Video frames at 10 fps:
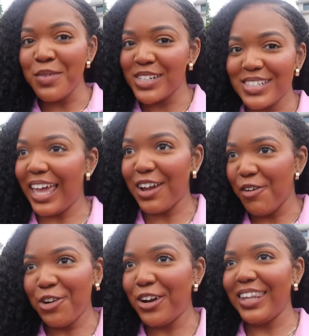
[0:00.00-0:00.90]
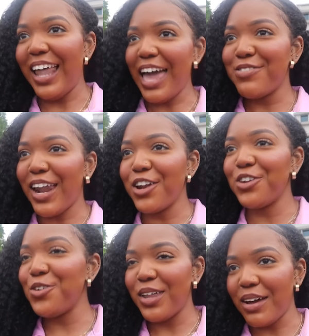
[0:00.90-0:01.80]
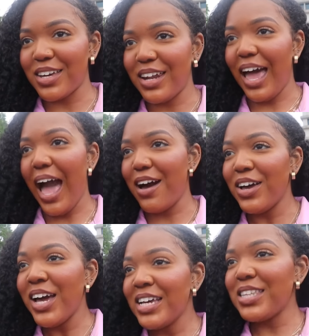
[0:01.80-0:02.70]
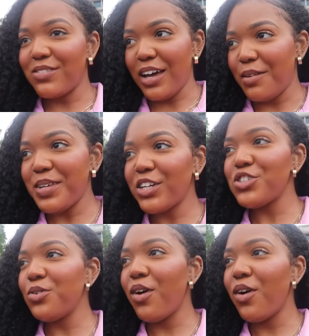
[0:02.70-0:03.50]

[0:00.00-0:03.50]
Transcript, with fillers: much like going on in life that I knew that I was gonna have stuff to update you